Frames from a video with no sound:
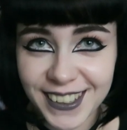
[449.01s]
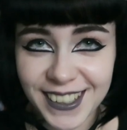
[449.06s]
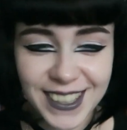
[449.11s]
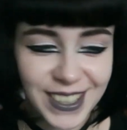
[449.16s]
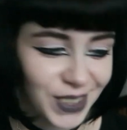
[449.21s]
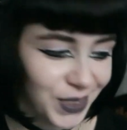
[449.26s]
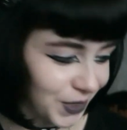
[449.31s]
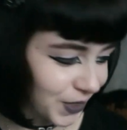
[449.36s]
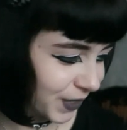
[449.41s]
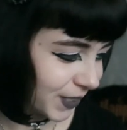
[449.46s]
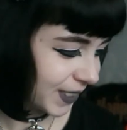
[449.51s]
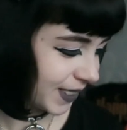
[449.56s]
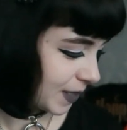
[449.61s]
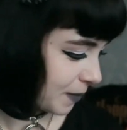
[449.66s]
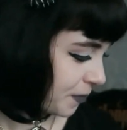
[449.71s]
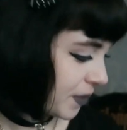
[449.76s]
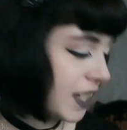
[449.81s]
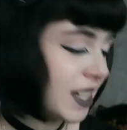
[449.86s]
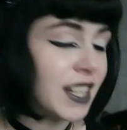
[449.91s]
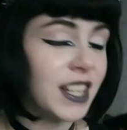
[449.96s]
this haul.
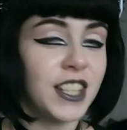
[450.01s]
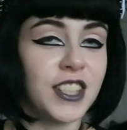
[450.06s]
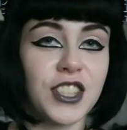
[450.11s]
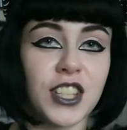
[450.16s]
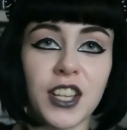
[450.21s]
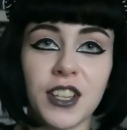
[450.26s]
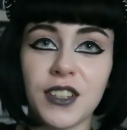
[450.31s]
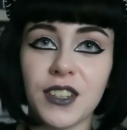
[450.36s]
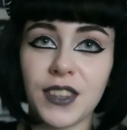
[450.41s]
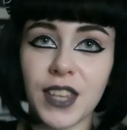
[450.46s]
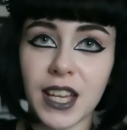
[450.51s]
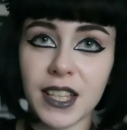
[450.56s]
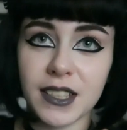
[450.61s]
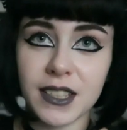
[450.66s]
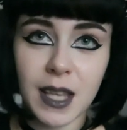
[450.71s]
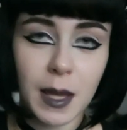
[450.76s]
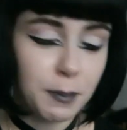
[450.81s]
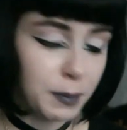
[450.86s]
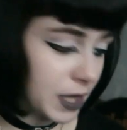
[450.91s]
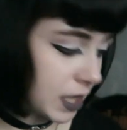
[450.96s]
So that's their